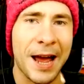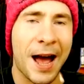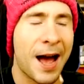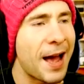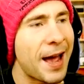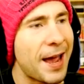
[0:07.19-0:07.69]

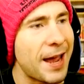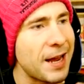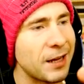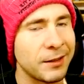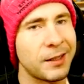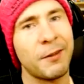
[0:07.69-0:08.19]

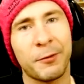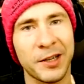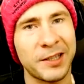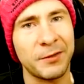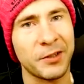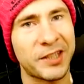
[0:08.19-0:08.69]
I love
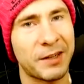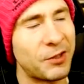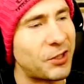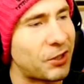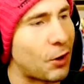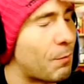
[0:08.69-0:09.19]
Resident Evil
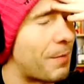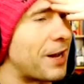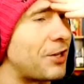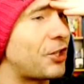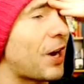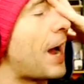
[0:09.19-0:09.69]
7 so
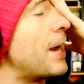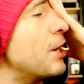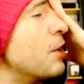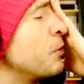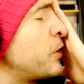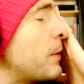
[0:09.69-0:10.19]
much. I
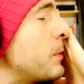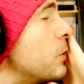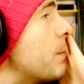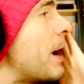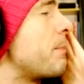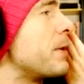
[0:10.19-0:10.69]
know some of
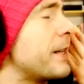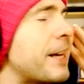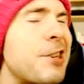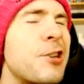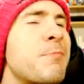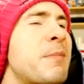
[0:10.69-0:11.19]
you might be
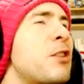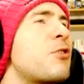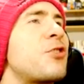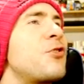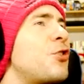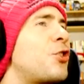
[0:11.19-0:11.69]
like, you're
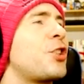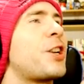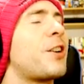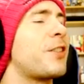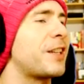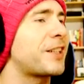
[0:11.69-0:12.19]
milking the shit
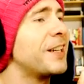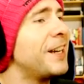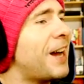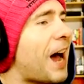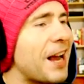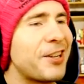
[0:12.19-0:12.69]
out of this.
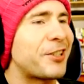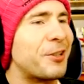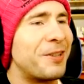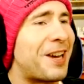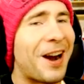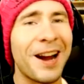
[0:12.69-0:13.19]
I just
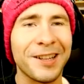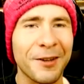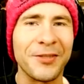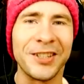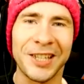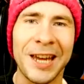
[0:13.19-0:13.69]
don't care. I
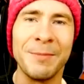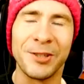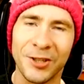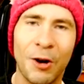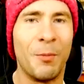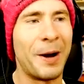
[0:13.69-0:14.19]
love this game
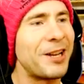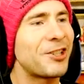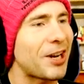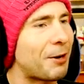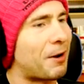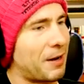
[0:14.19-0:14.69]
so
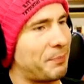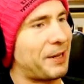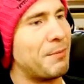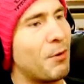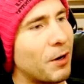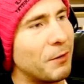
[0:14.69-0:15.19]
much. I want to
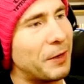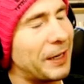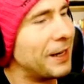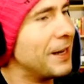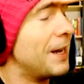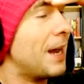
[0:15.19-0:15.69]
play more of
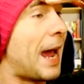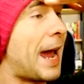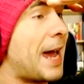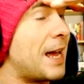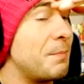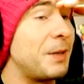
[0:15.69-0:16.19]
it.
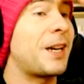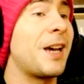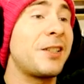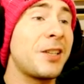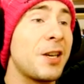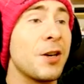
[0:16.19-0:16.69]
And
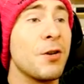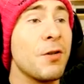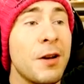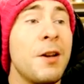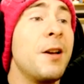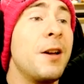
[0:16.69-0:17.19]
because of
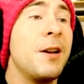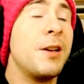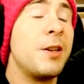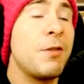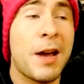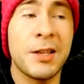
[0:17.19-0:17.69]
you,
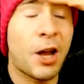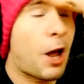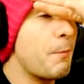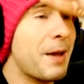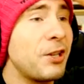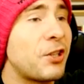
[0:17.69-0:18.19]
you guys
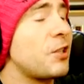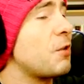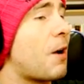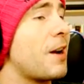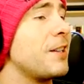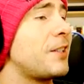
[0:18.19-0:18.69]
all mentioned
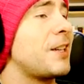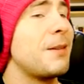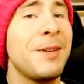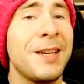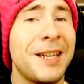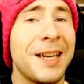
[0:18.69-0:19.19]
you wanted to
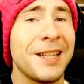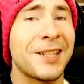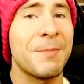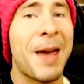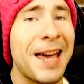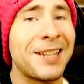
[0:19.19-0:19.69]
see me get
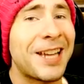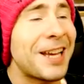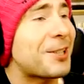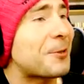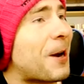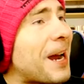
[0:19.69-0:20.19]
some
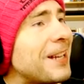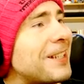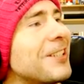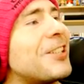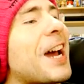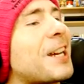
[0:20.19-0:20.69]
SS
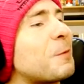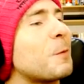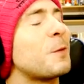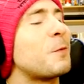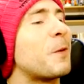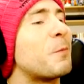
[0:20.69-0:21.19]
ranks in Jack's
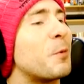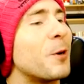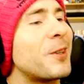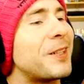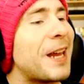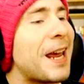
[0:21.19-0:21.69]
55th
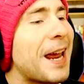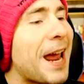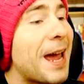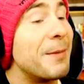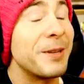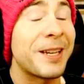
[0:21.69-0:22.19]
birthday,
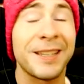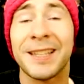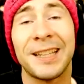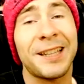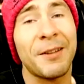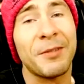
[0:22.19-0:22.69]
and
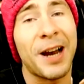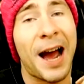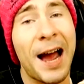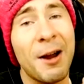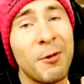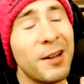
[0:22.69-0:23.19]
because I love it,
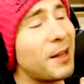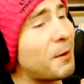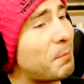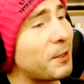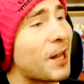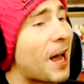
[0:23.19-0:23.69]
I will
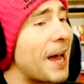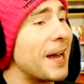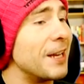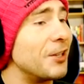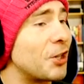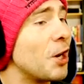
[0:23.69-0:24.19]

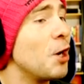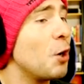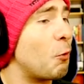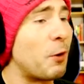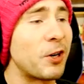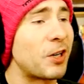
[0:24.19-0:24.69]
oblige.
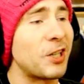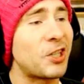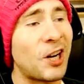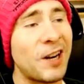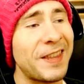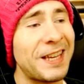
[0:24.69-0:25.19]
We're gonna
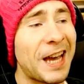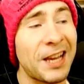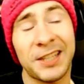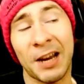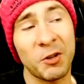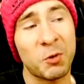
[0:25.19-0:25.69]
start at the
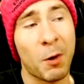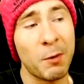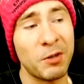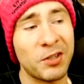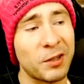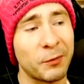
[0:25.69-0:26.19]
guest house
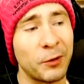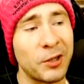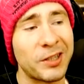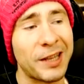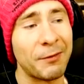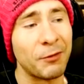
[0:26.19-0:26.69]
one, which is the
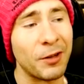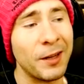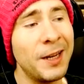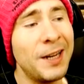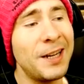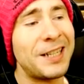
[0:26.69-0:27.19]
first
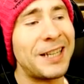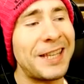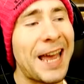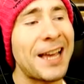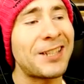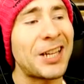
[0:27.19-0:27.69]
level. To get
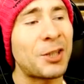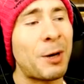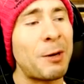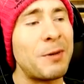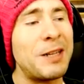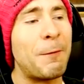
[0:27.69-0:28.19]
the SS
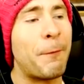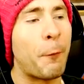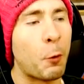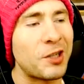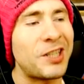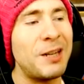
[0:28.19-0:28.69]
rank, we need
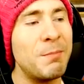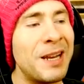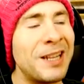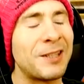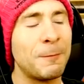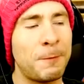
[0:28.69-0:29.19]
14
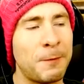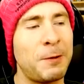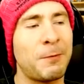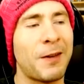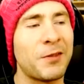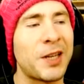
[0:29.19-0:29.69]
minutes and
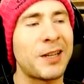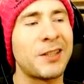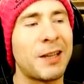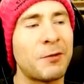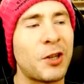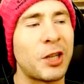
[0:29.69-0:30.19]
55
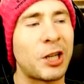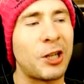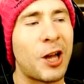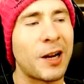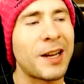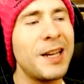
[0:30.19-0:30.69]
seconds left on the
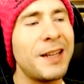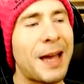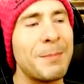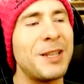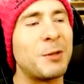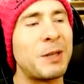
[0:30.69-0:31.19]
clock.
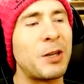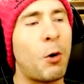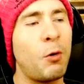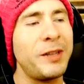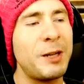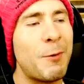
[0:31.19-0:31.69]
That means we can
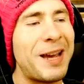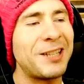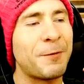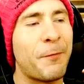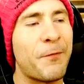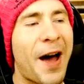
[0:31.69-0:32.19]
only
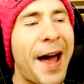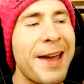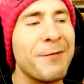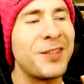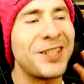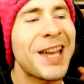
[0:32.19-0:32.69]
waste
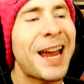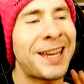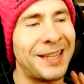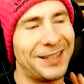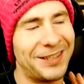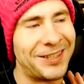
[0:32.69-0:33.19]
five
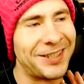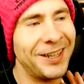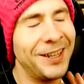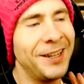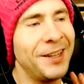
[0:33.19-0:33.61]
seconds.